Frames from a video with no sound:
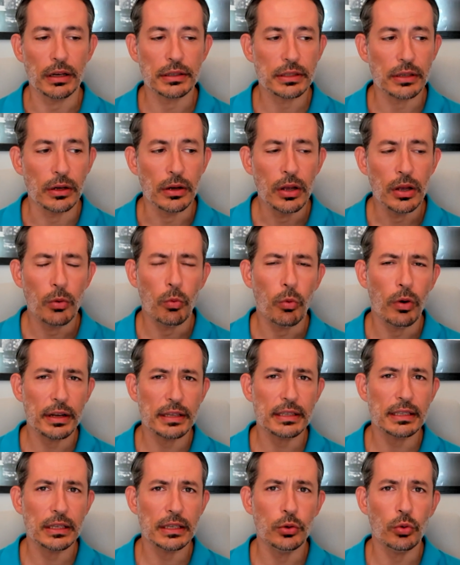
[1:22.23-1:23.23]
So what
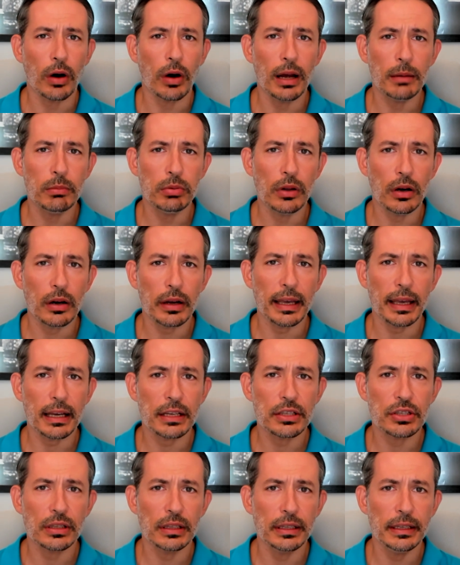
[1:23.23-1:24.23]
is a UI block
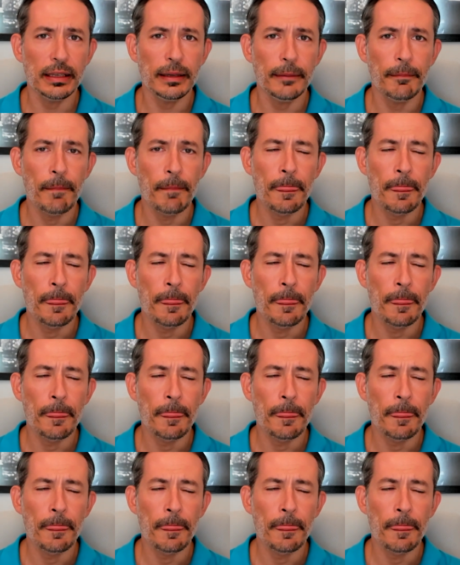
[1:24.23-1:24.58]
actually?